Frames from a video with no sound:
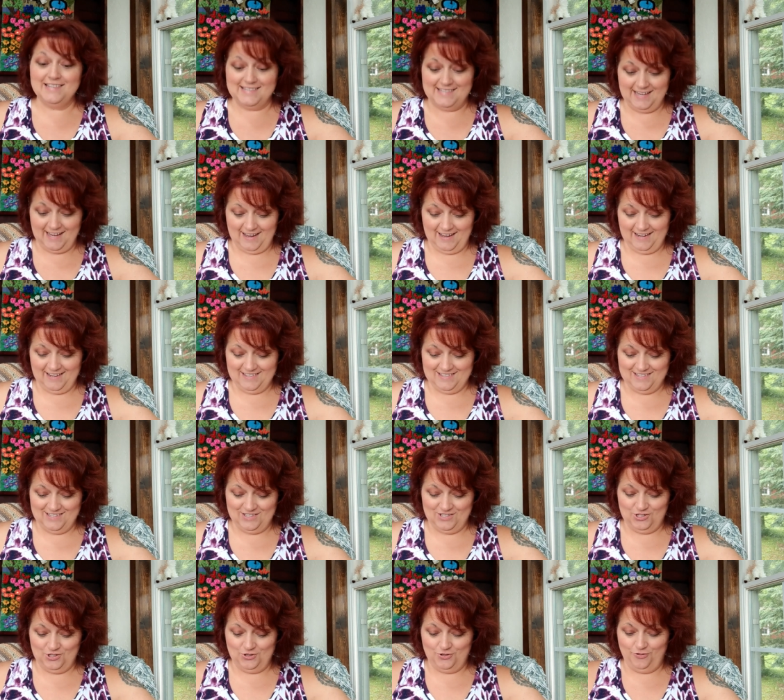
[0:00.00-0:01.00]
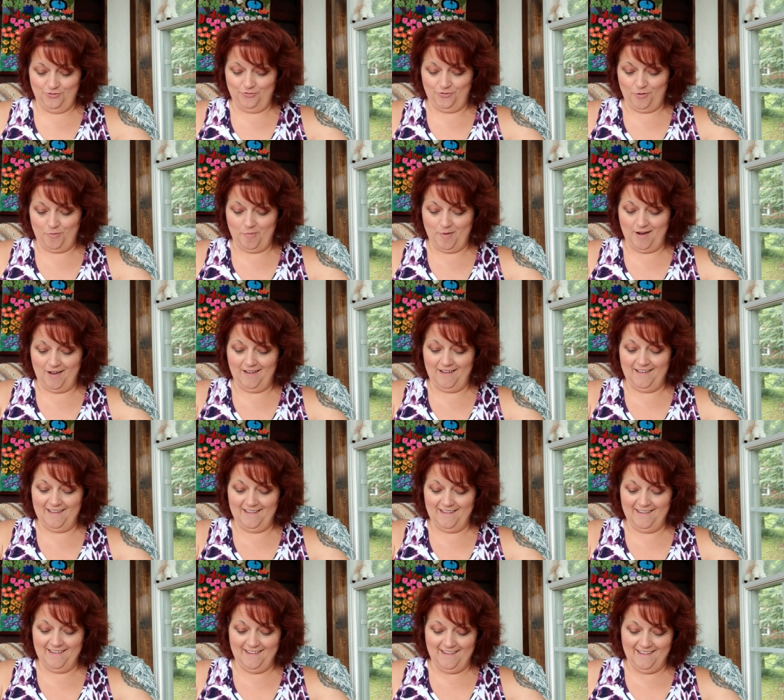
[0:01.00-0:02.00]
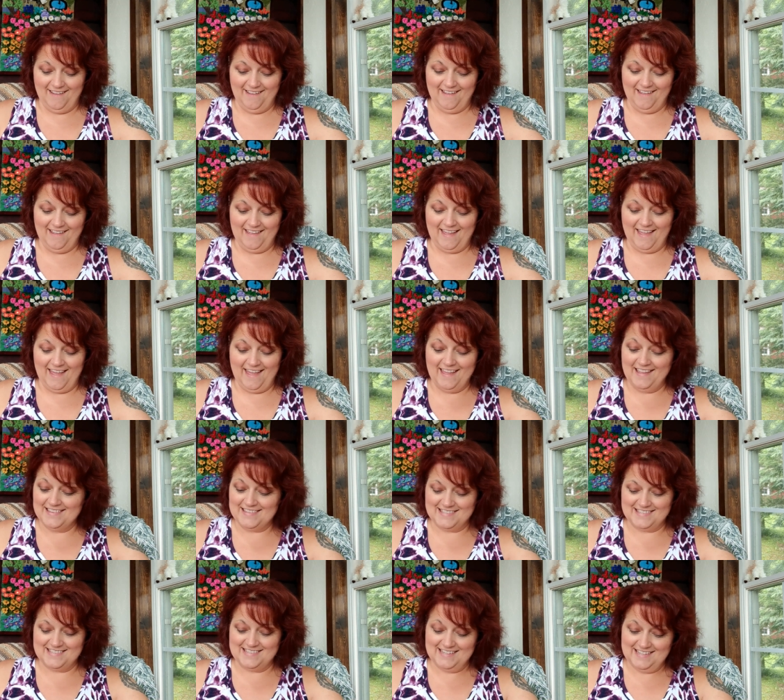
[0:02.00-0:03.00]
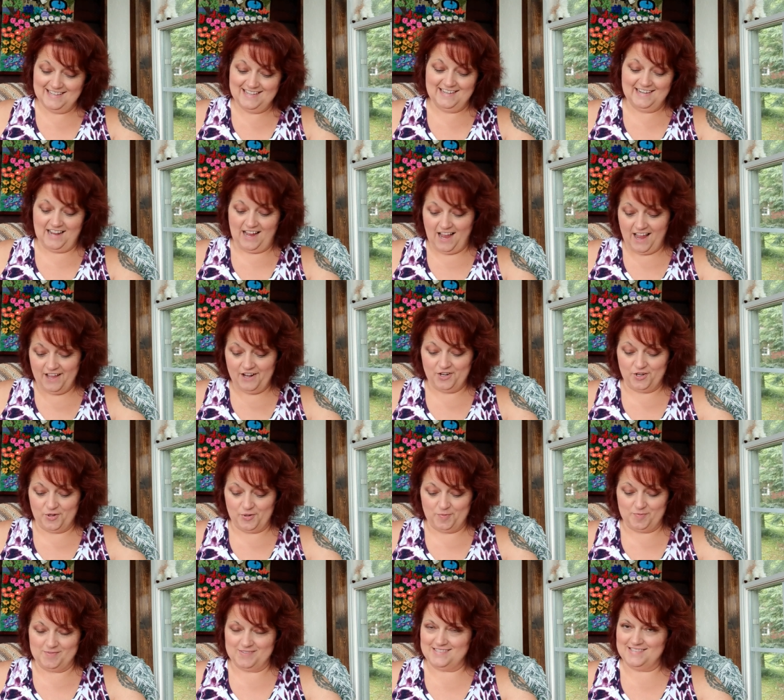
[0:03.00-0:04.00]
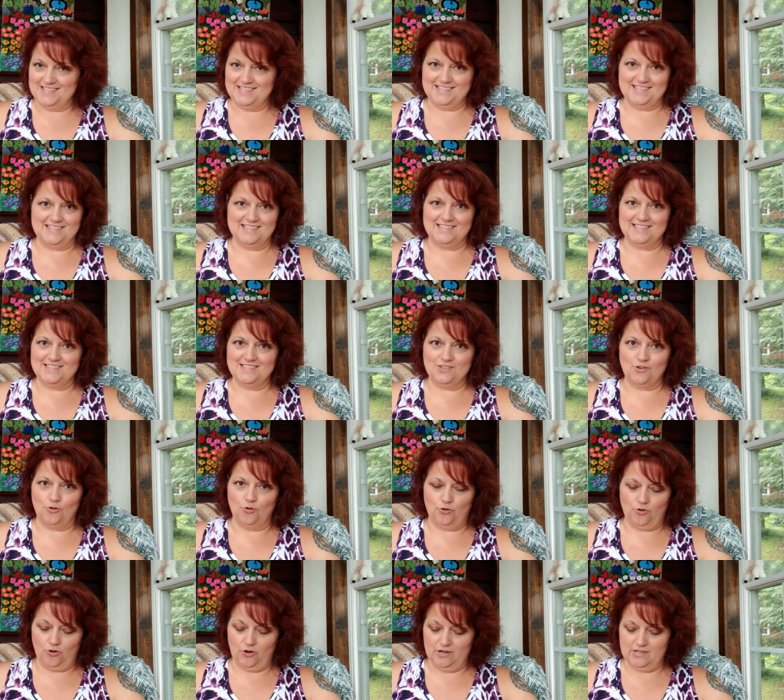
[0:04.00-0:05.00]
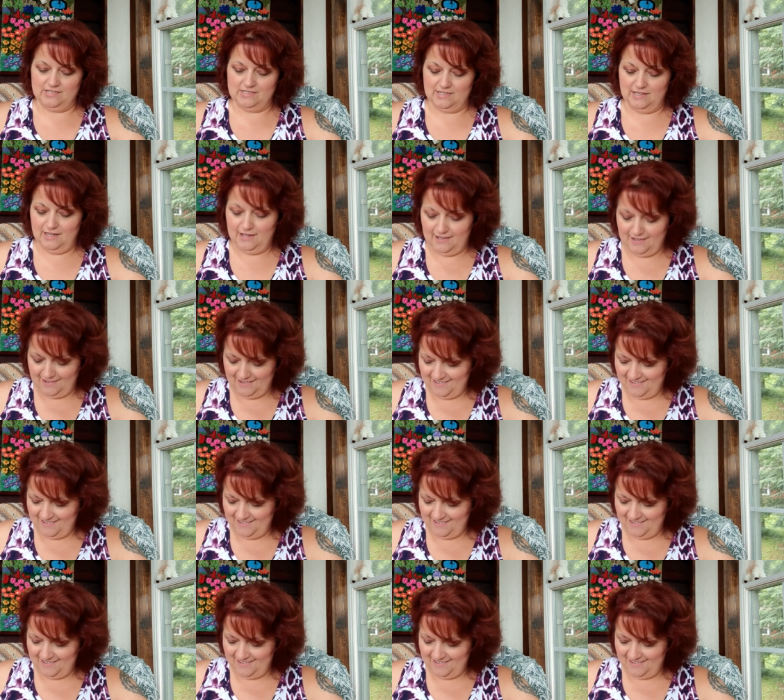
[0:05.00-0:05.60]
decided to do for my 18 items, this is so crazy.